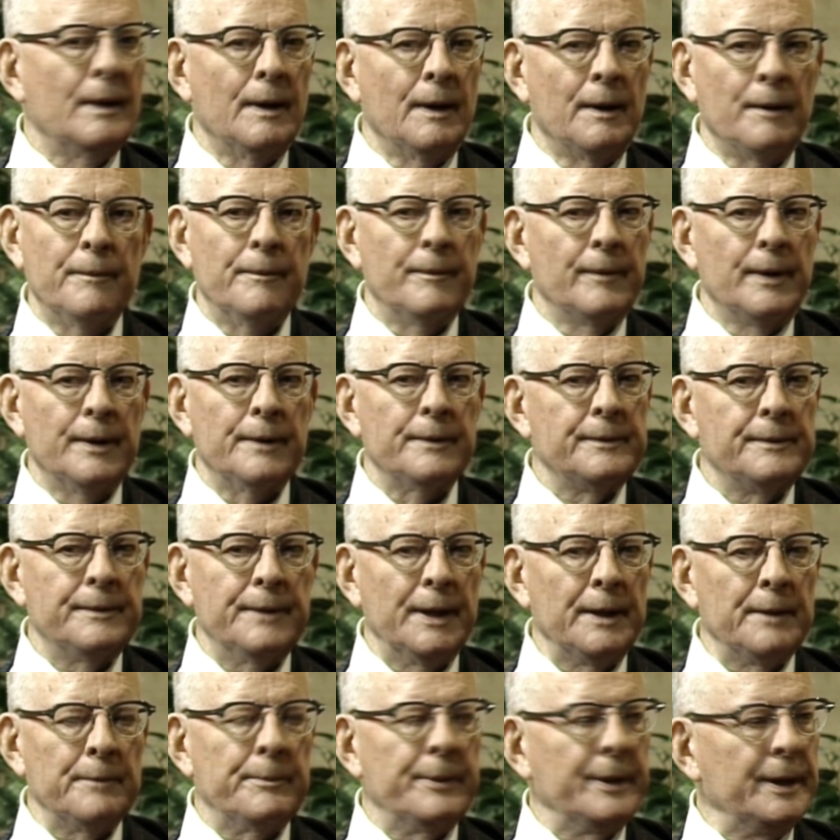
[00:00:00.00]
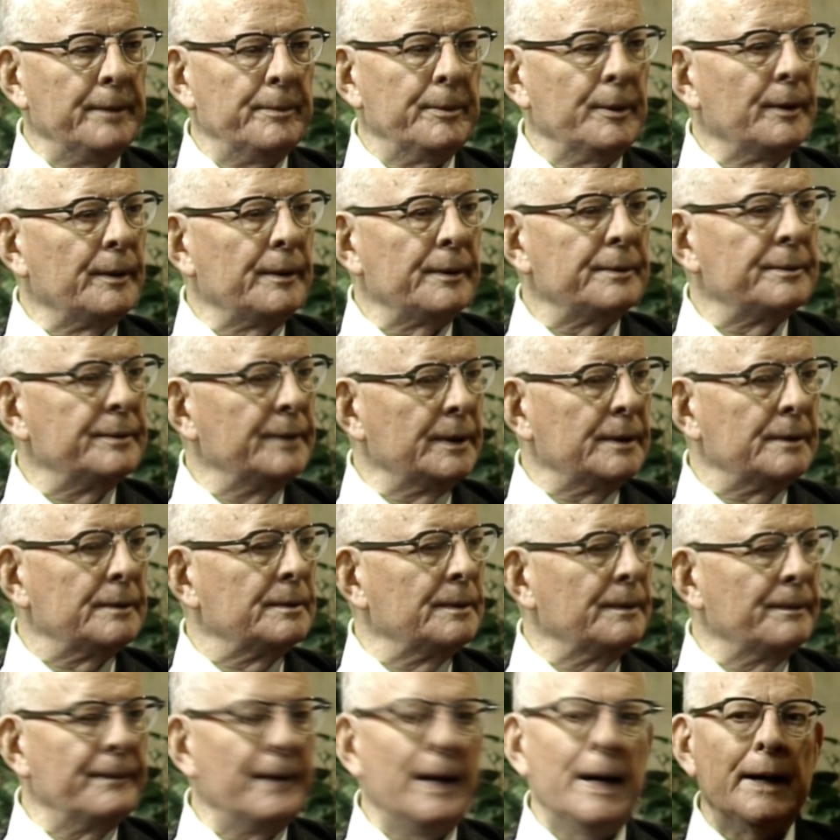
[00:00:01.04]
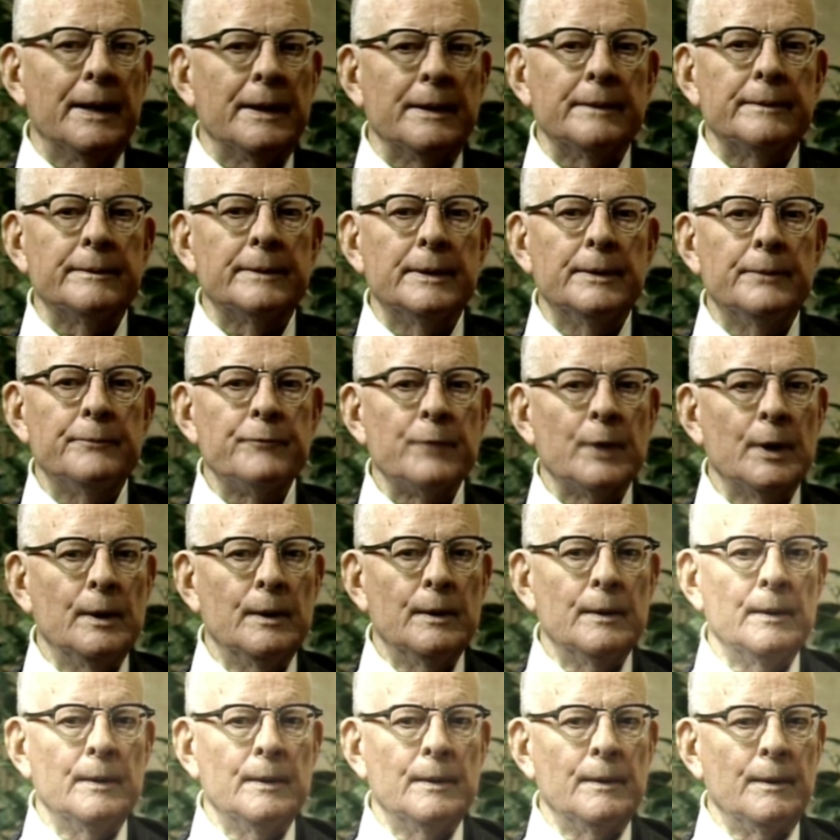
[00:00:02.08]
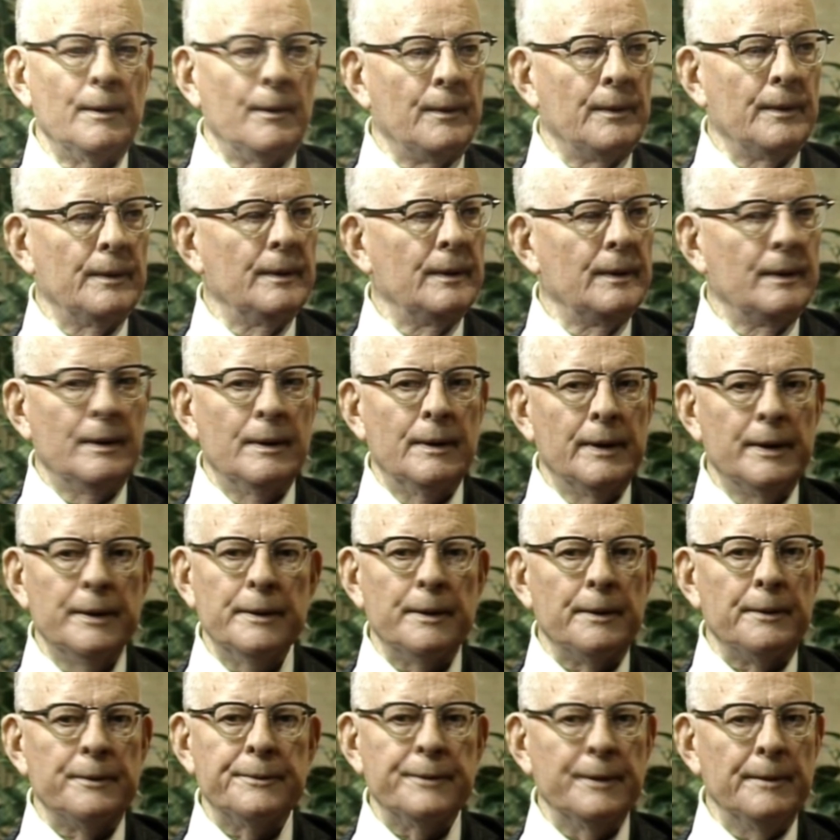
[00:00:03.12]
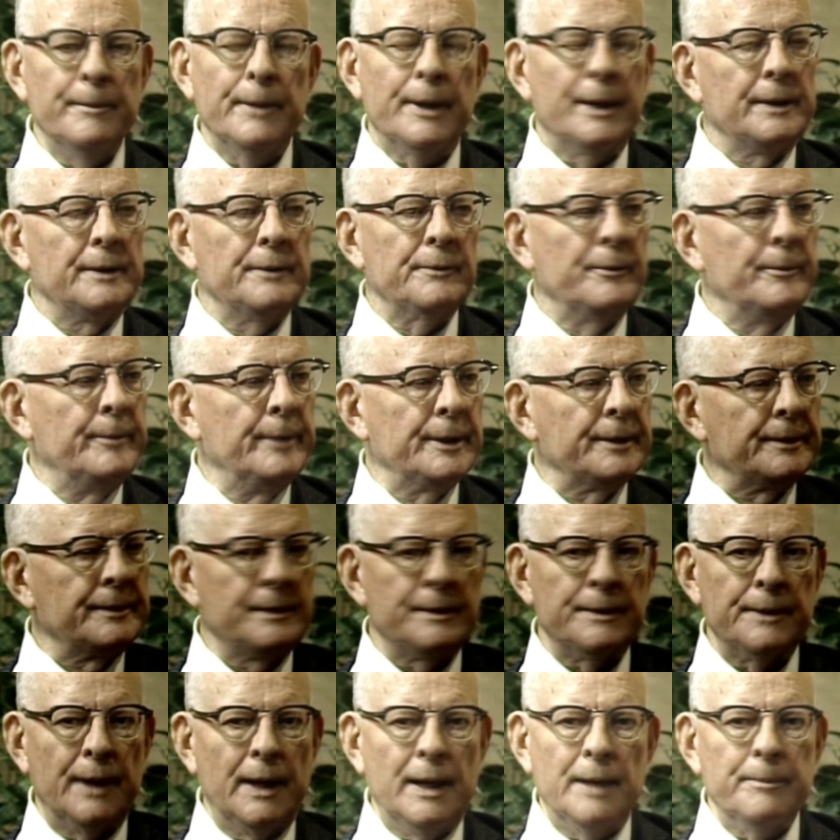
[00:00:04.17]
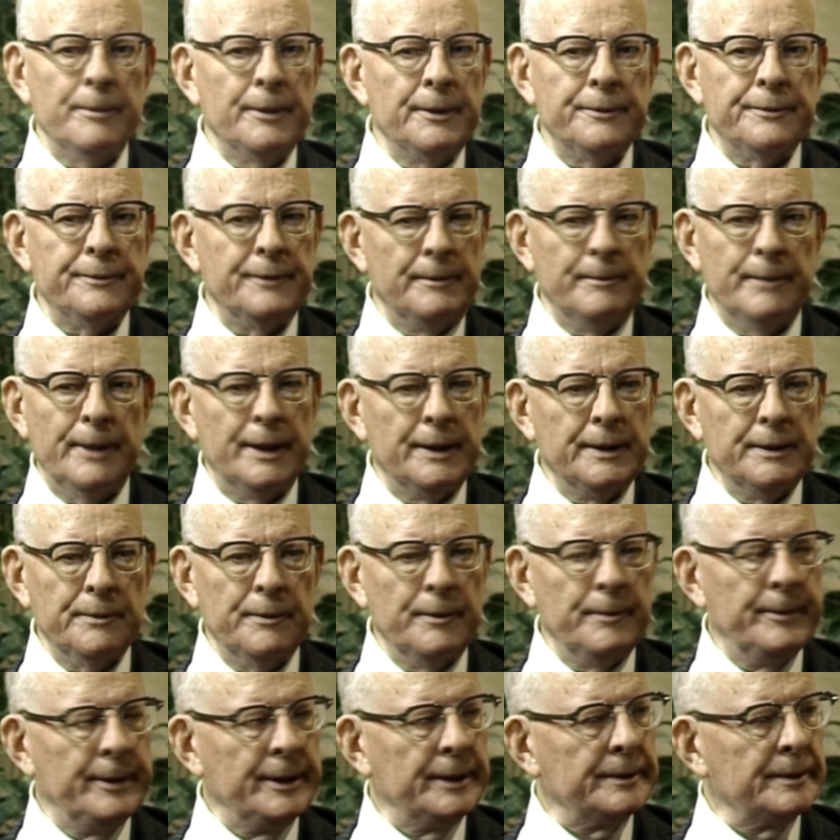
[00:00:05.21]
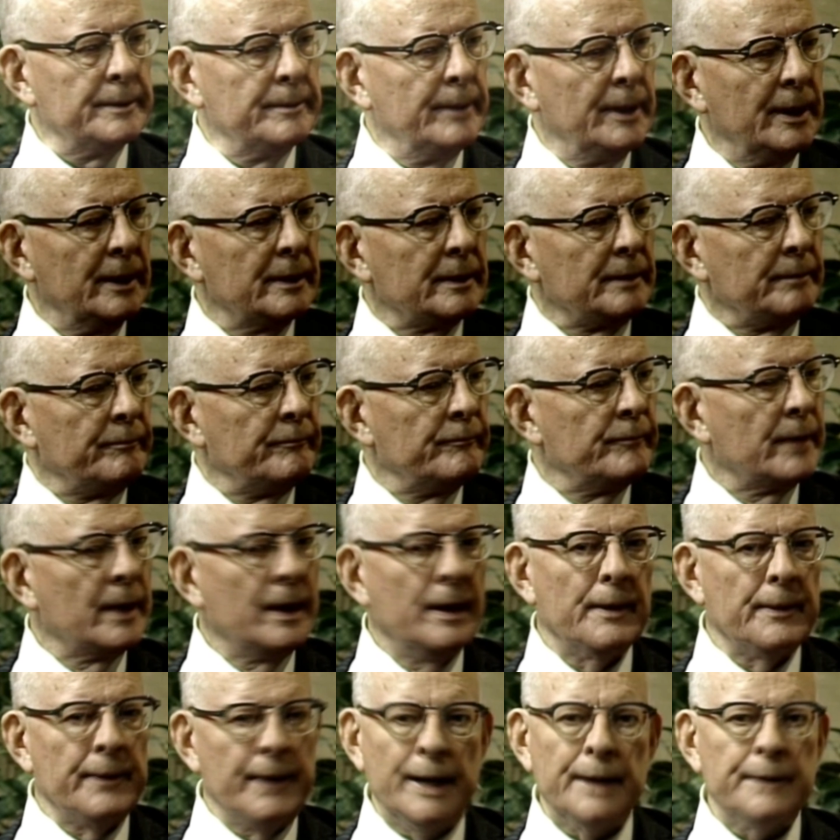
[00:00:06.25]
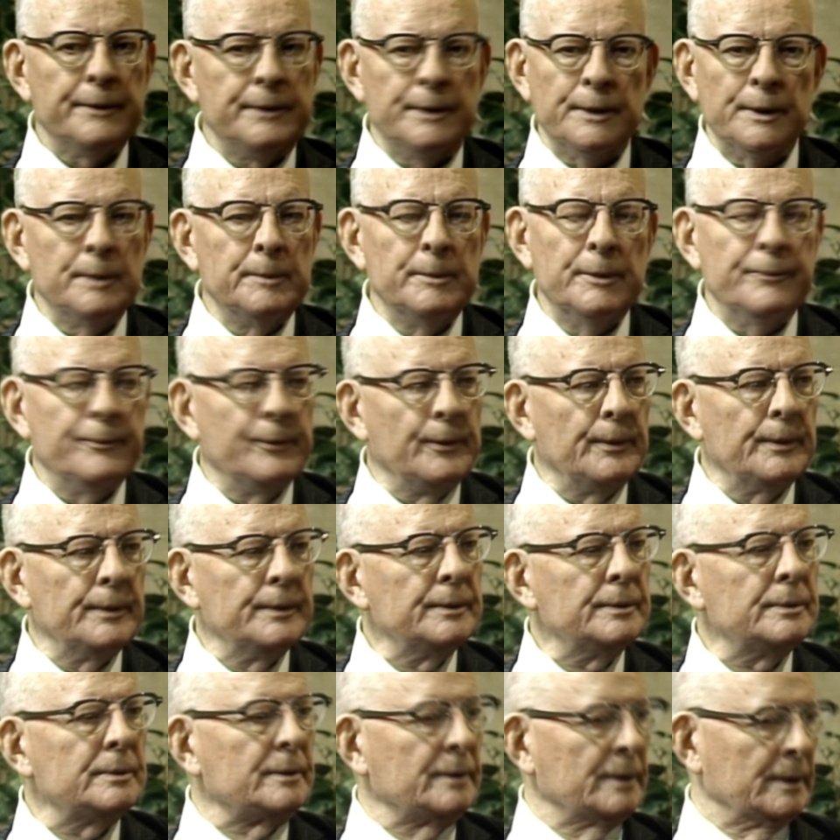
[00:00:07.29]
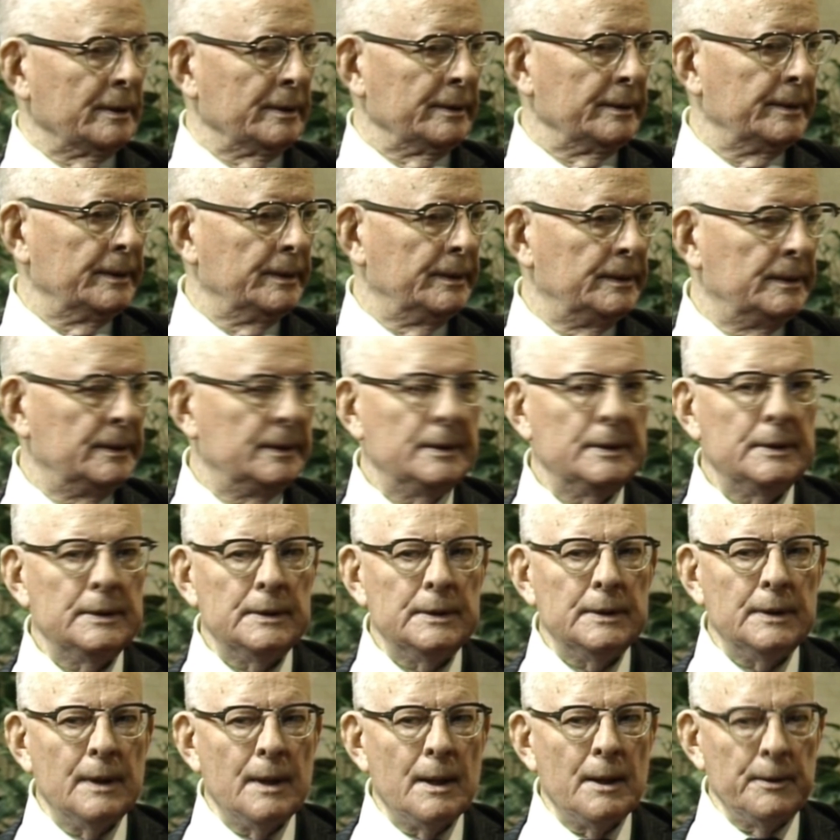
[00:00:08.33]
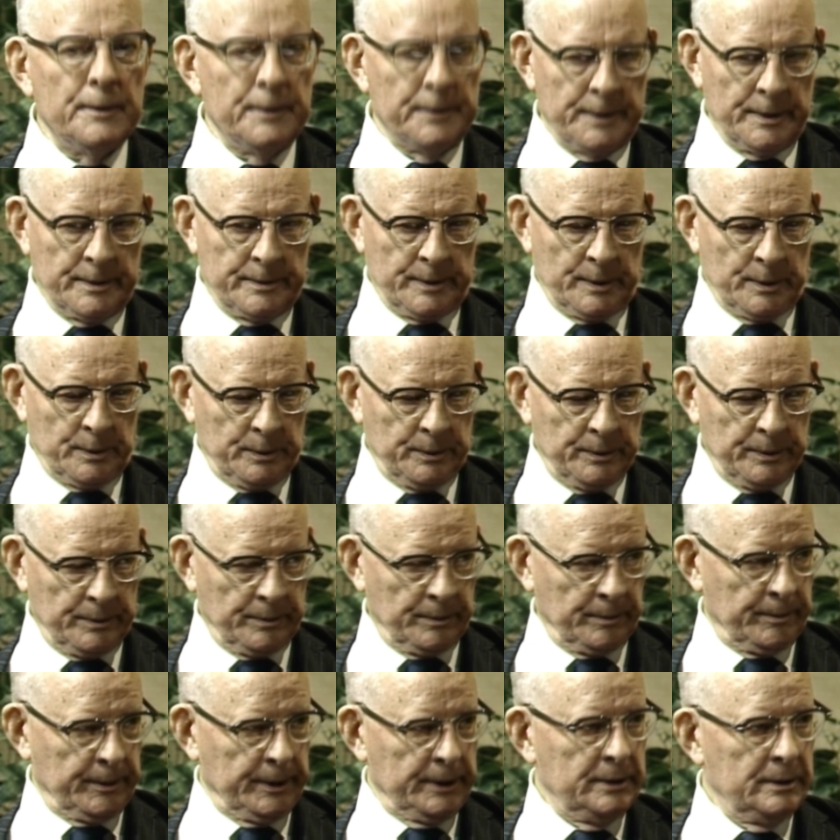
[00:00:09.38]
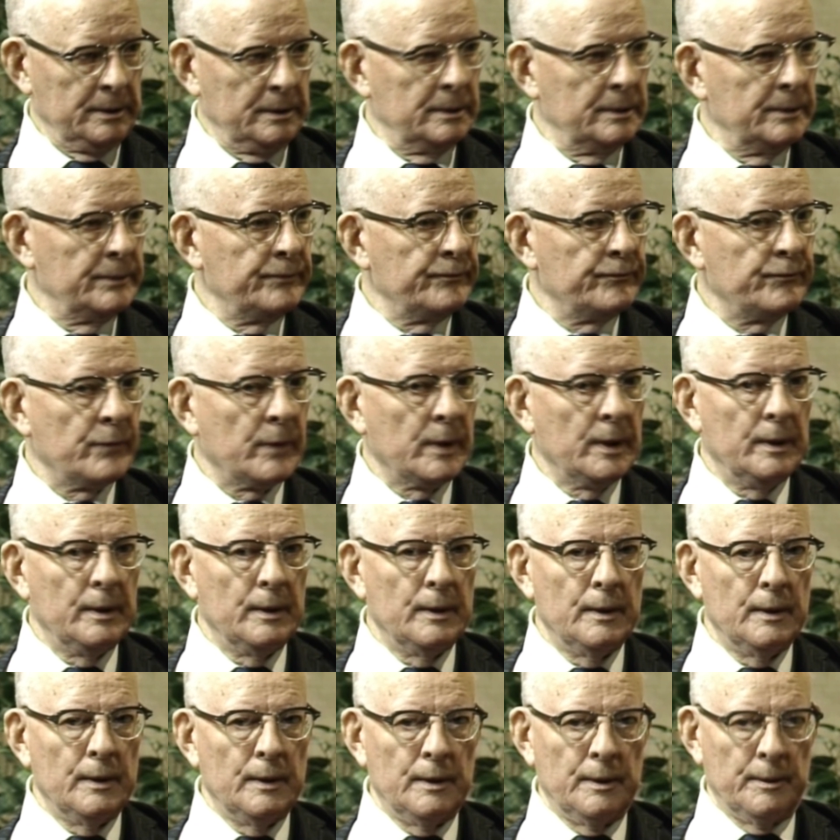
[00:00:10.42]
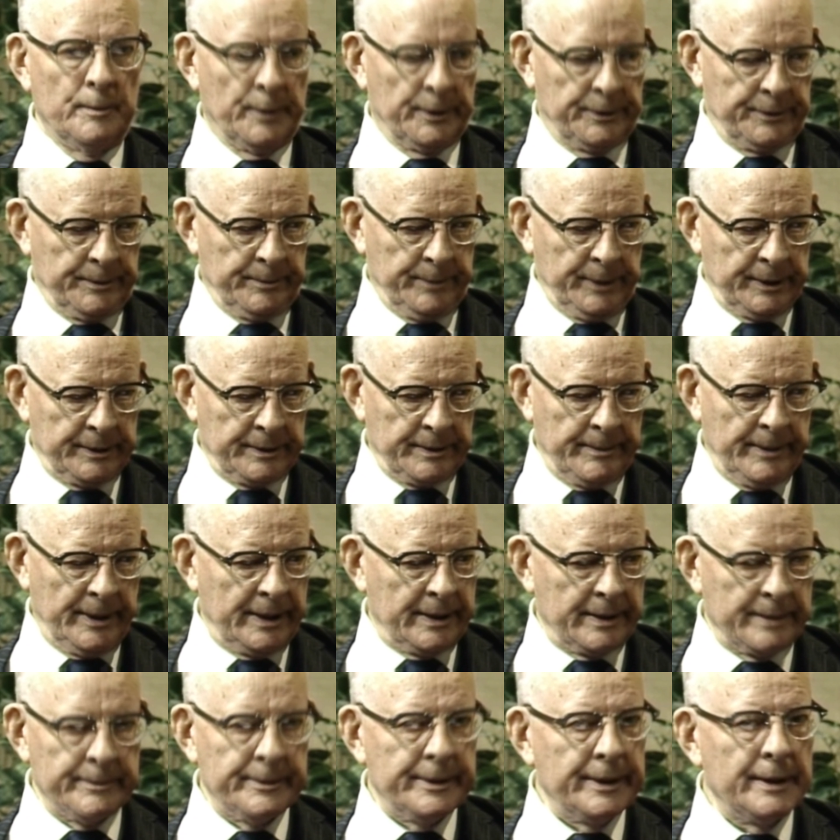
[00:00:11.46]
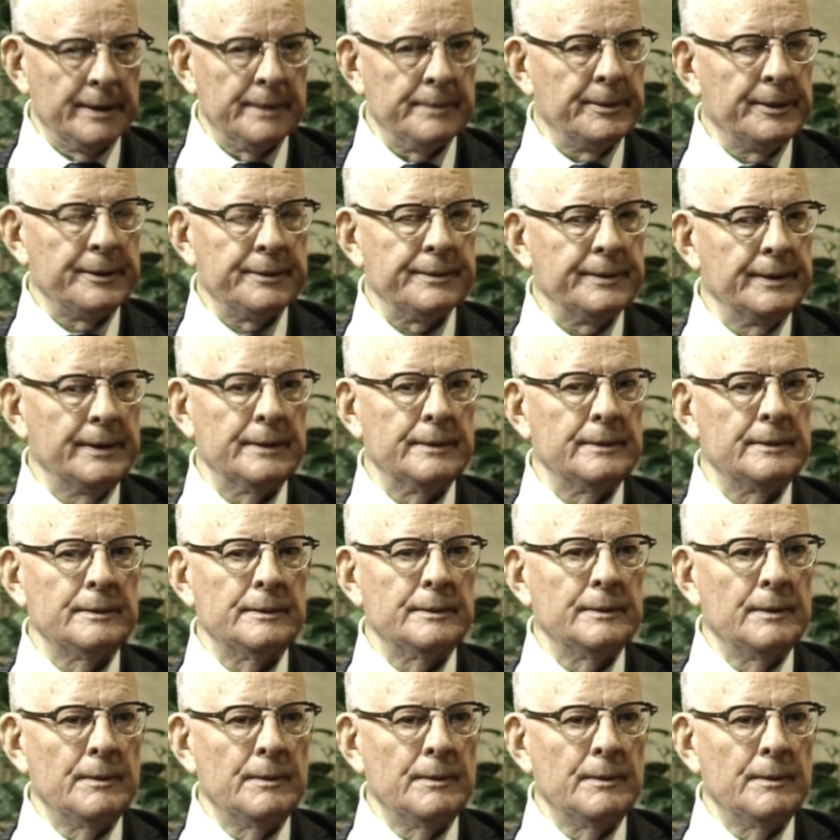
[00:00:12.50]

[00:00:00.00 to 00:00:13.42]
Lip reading: Of 10 people, or 6 or 5 or 100, somebody will be at the top and somebody will be at the bottom. That you know before you start. You don't know who it will be, but to be in the bottom 10%